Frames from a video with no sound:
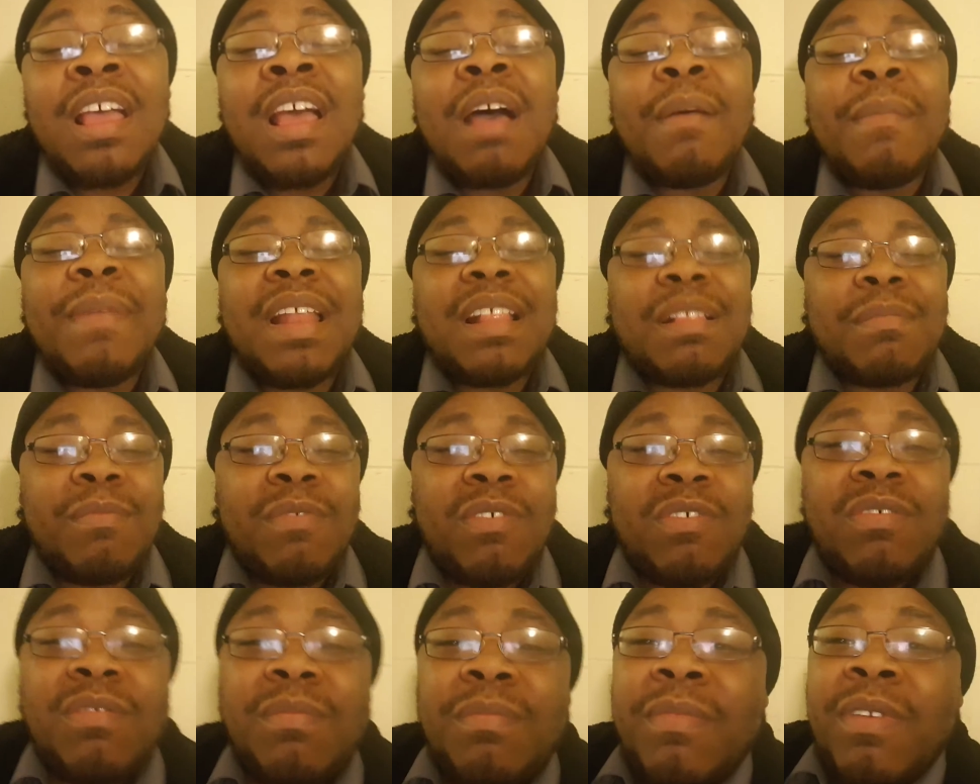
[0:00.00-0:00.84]
I mean, not
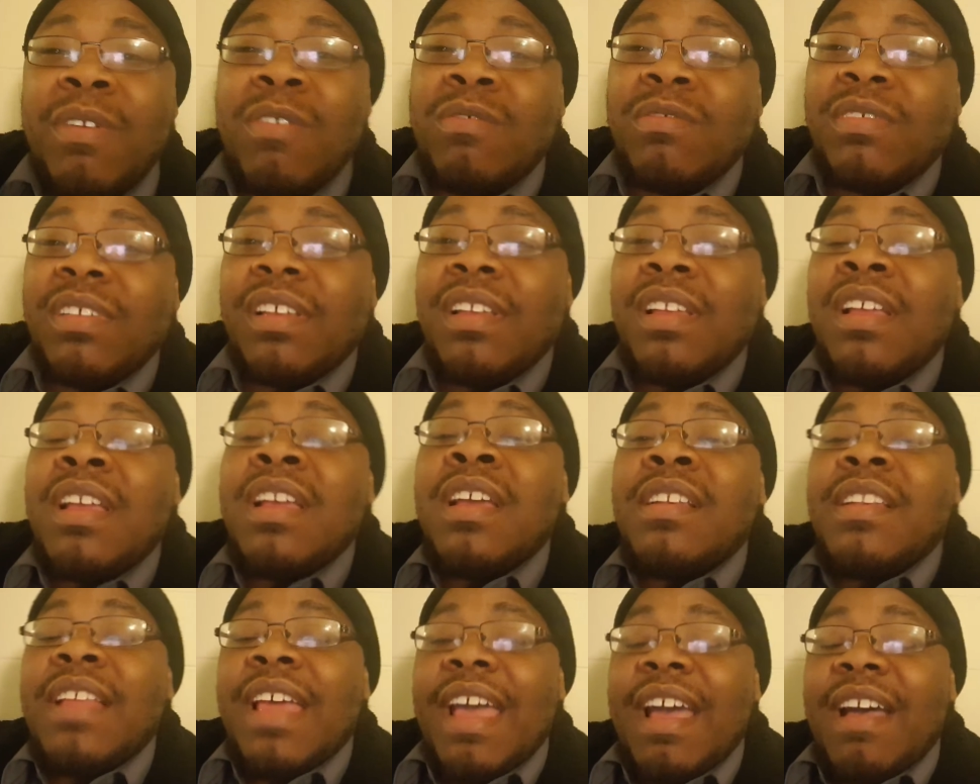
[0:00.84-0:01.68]
music.
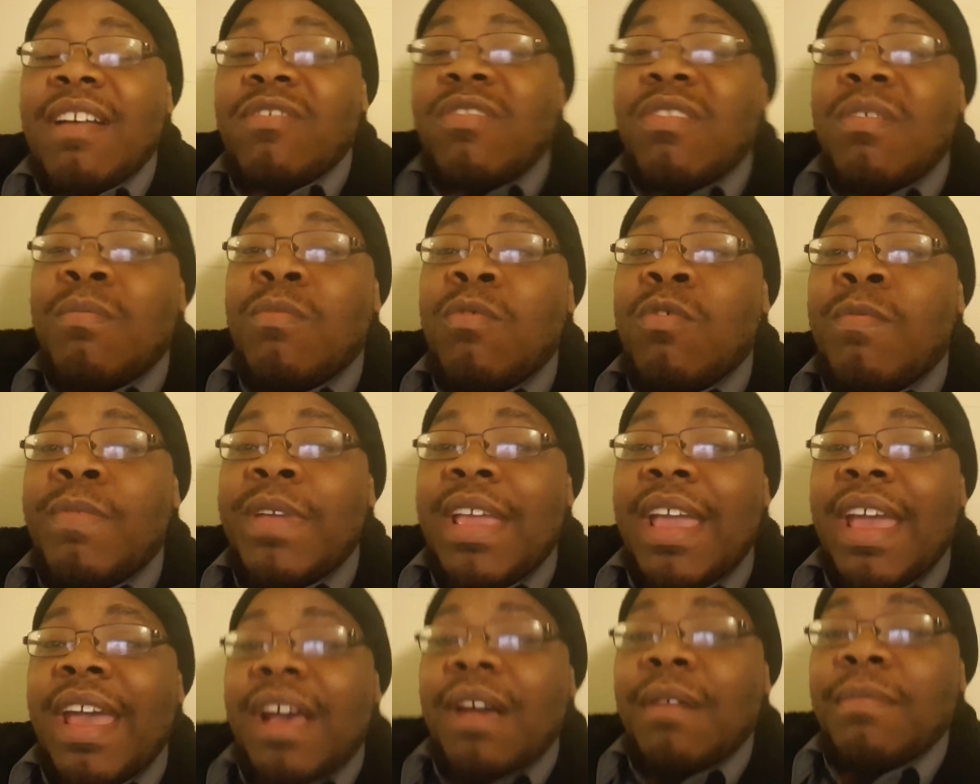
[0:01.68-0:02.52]
The actual
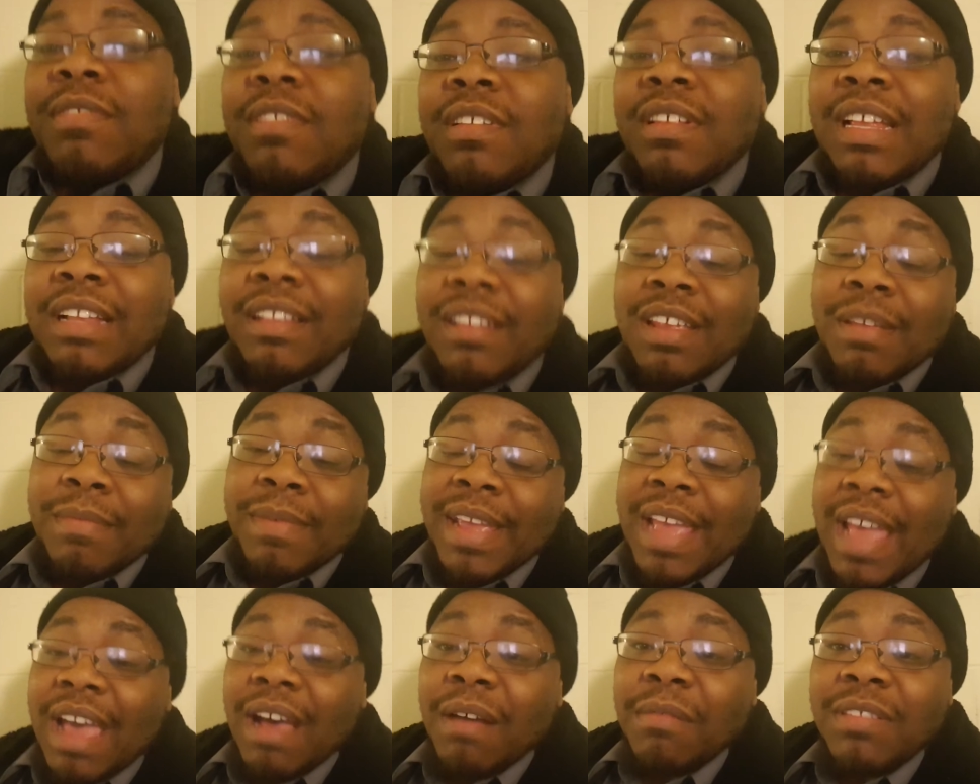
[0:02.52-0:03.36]
movie apps, the
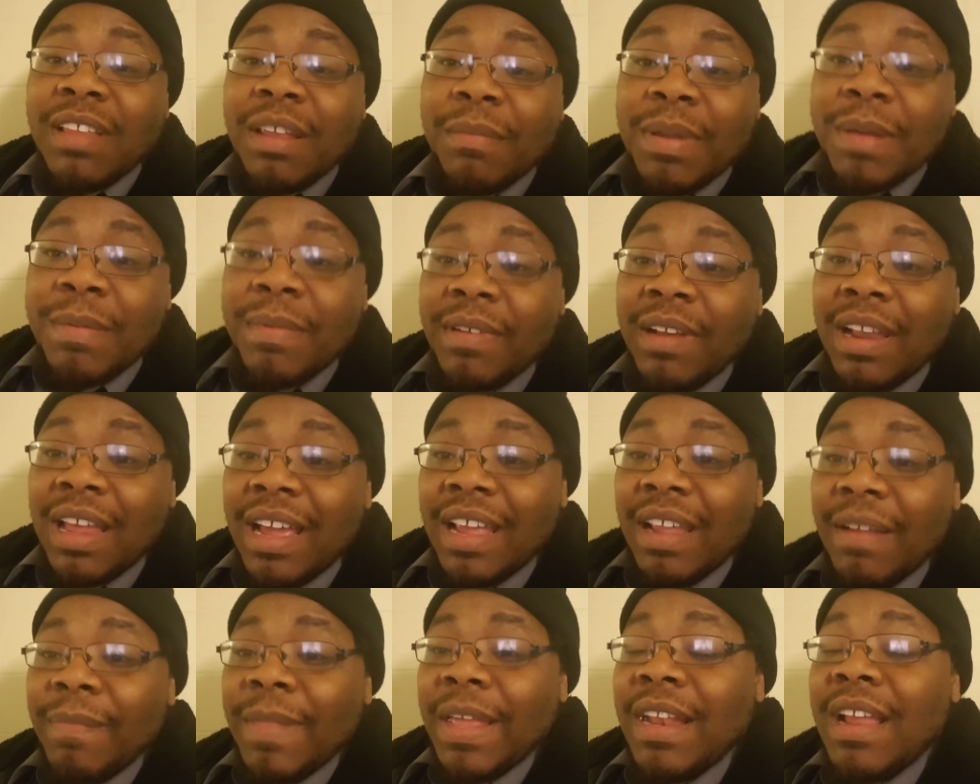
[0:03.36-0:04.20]
TV apps that people
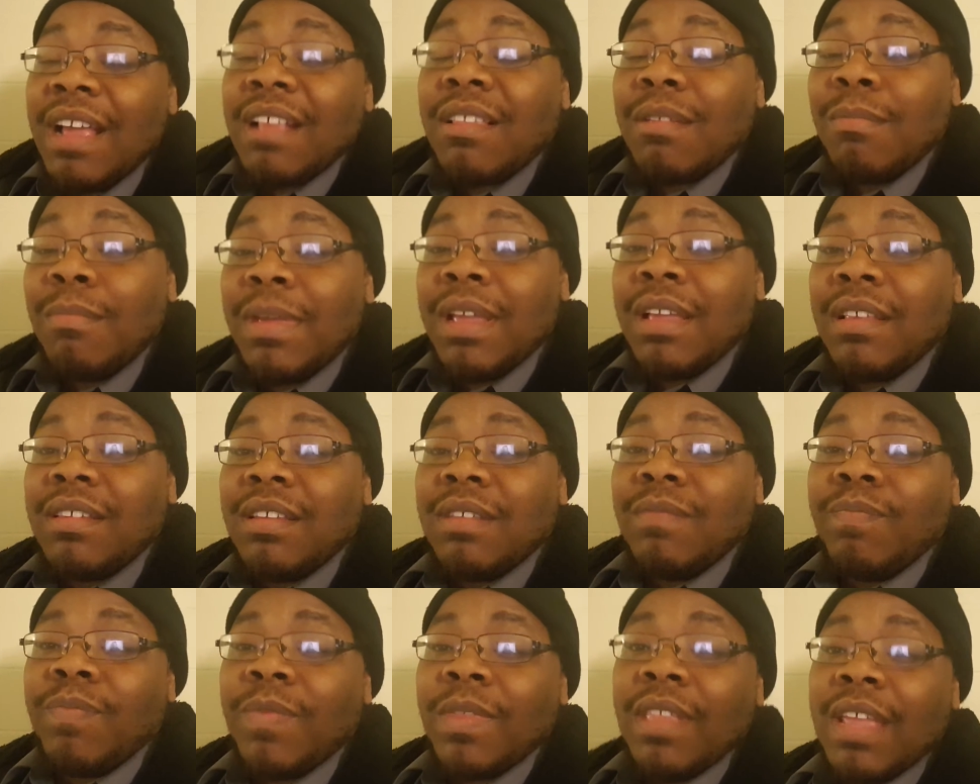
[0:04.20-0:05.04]
like, and not to
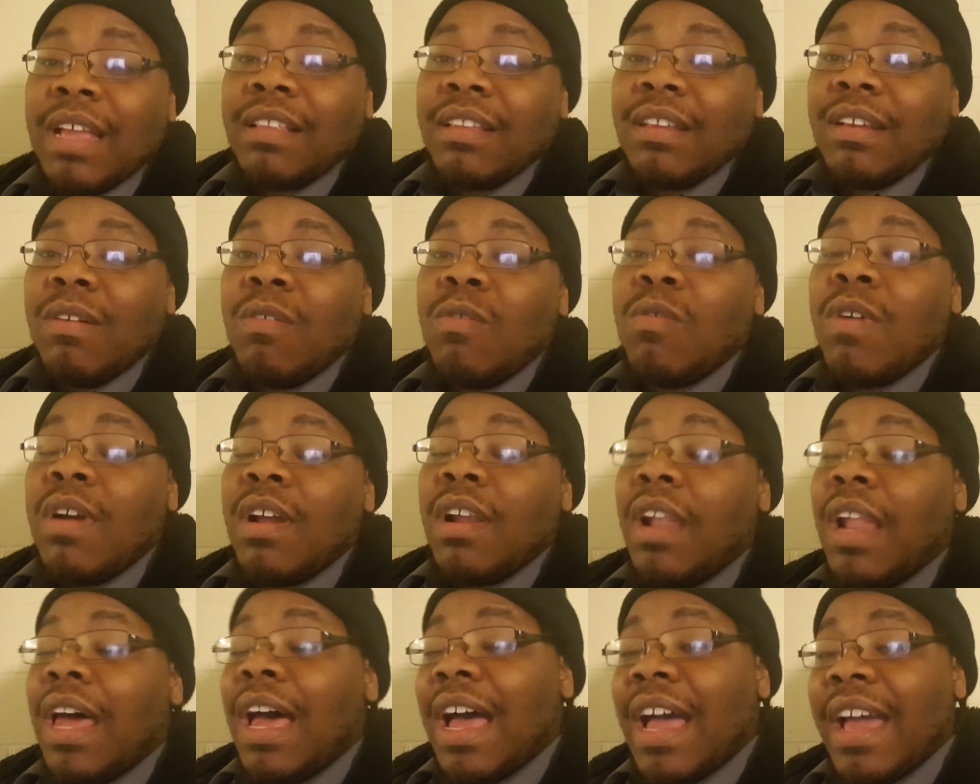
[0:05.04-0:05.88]
mention that the
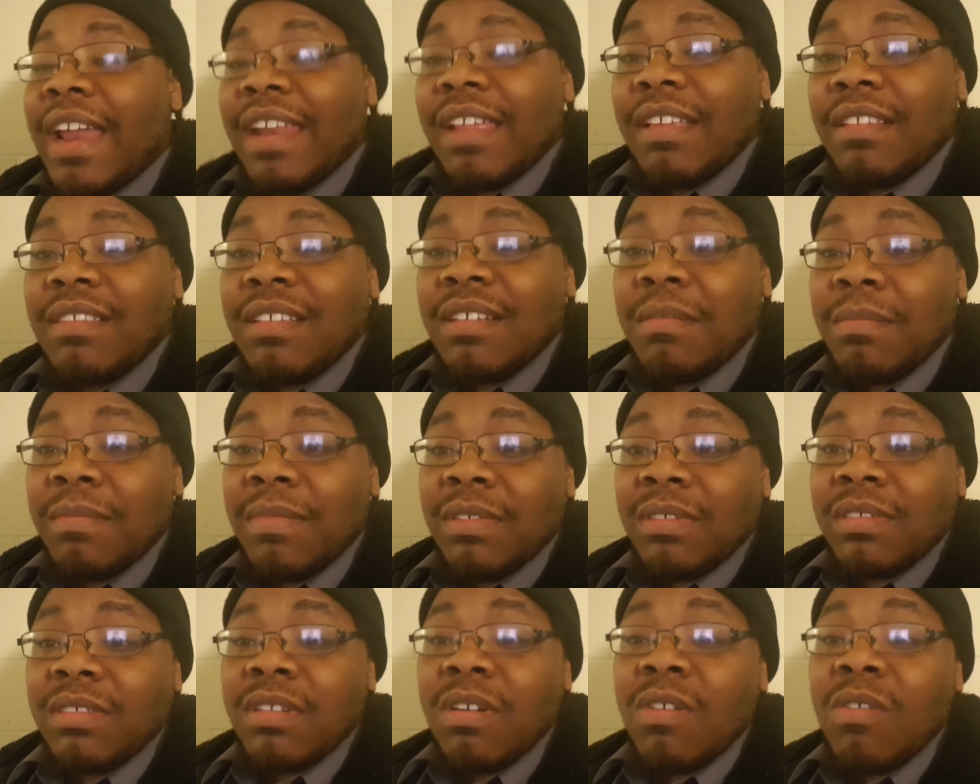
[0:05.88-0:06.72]
online is
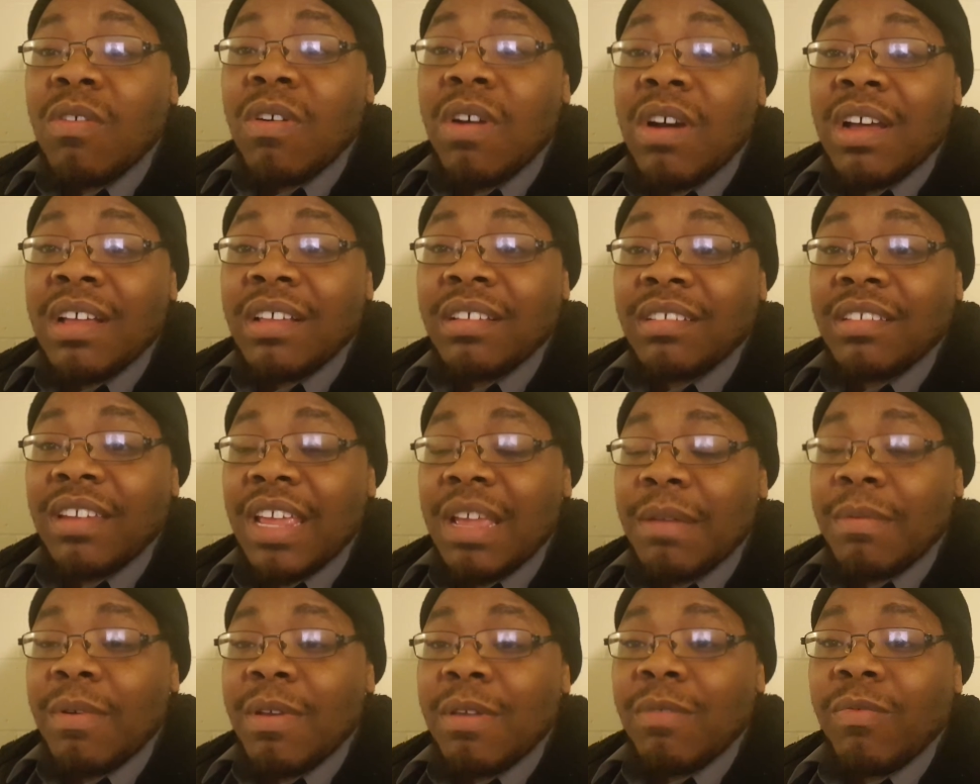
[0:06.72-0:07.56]
some so
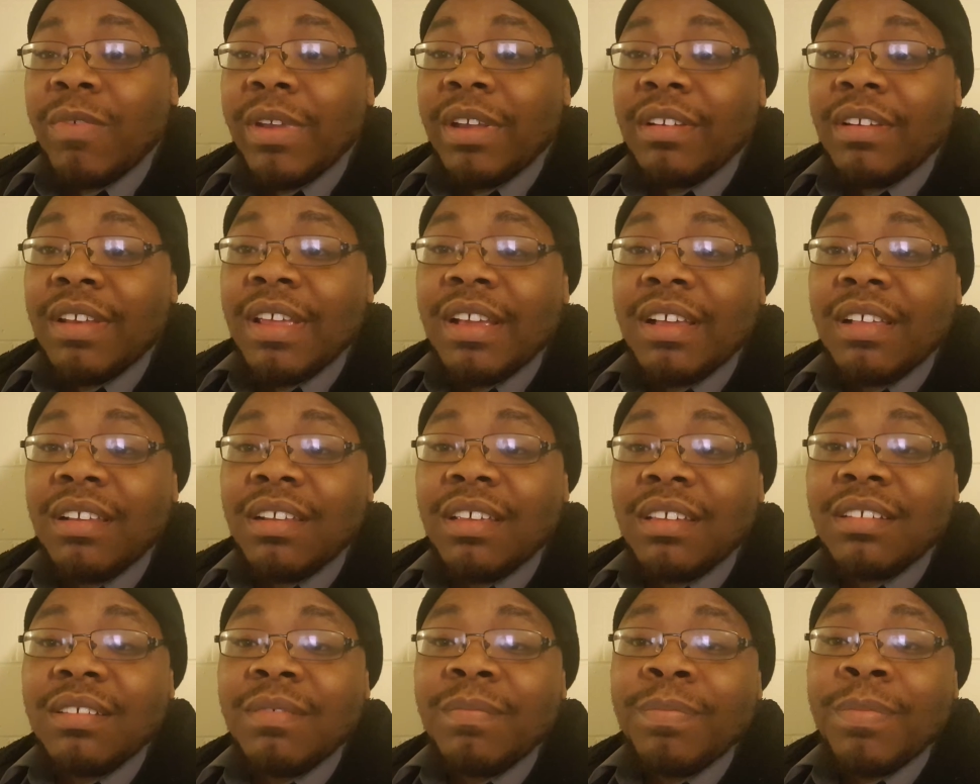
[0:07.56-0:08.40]
unstable, it's
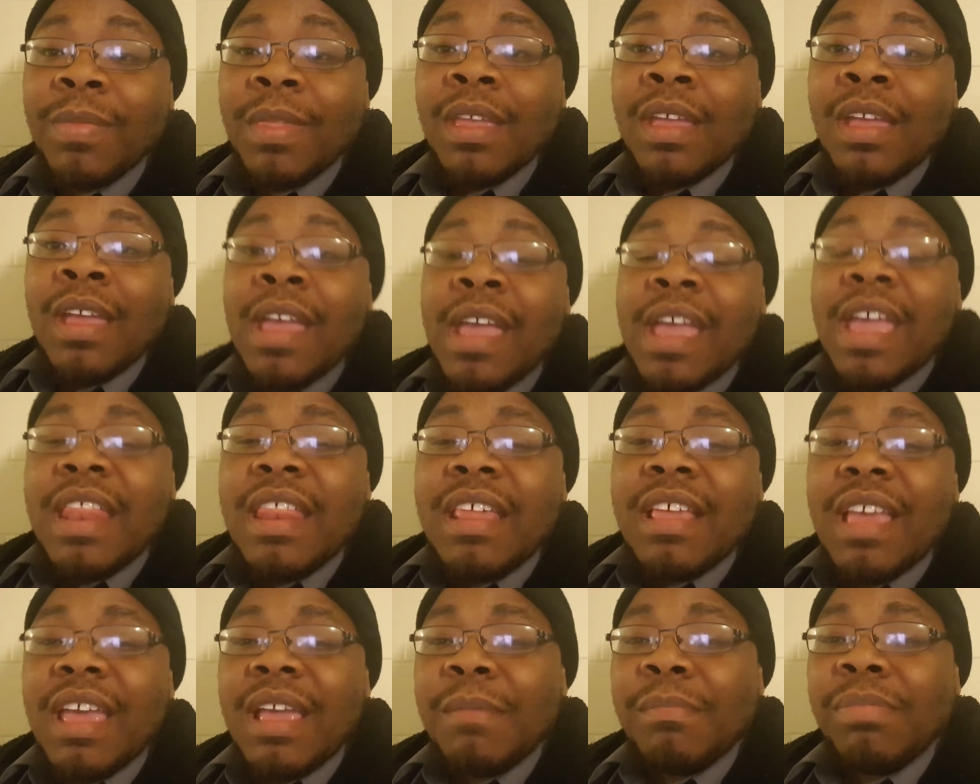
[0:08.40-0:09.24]
ridiculous, and
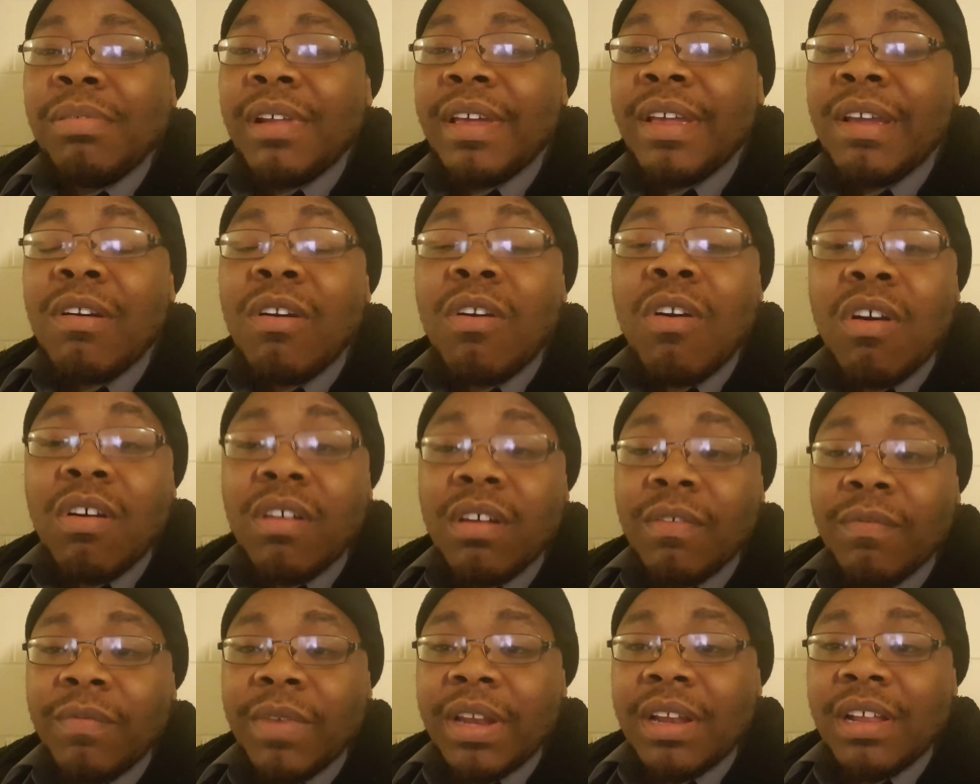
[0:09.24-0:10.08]
you can't play all
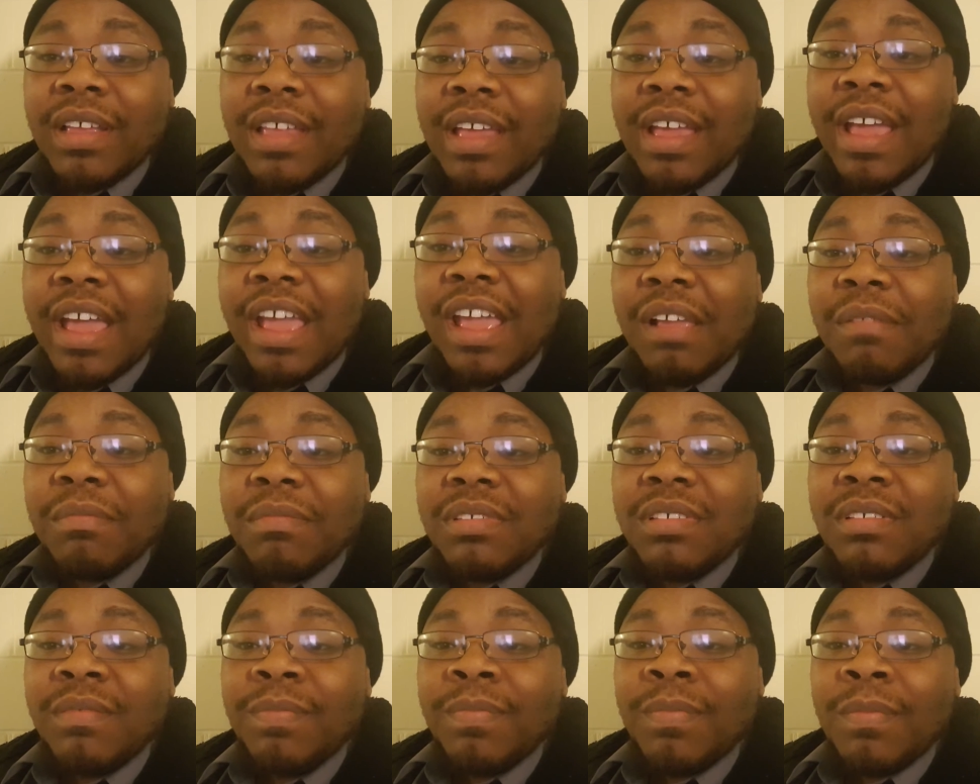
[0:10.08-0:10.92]
the Vita
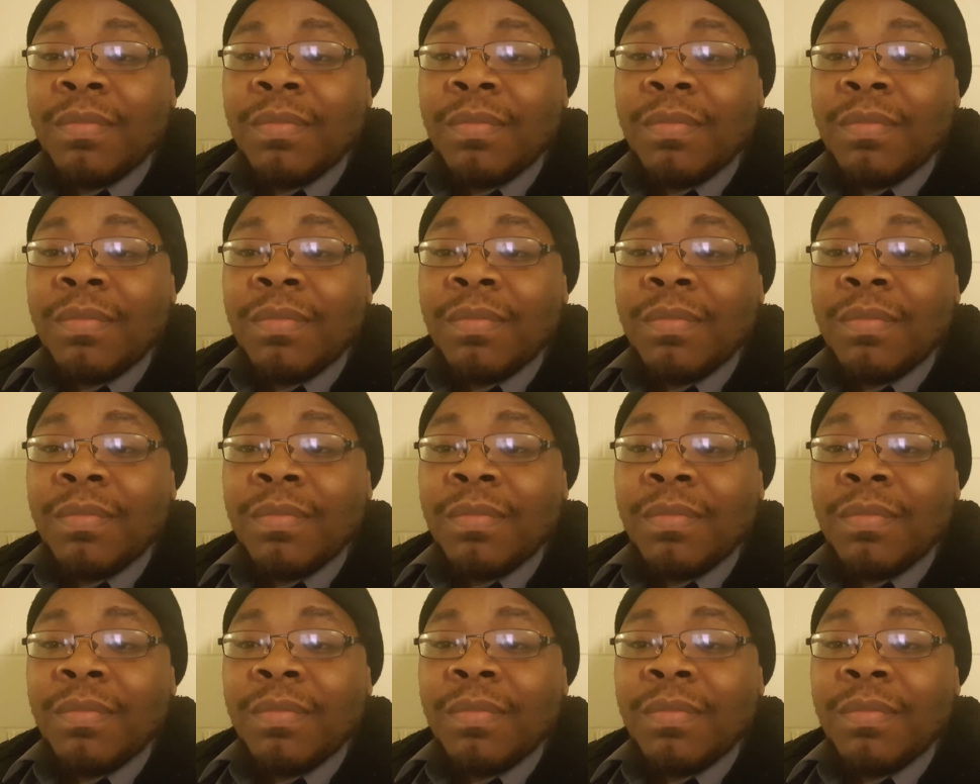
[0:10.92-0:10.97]
games.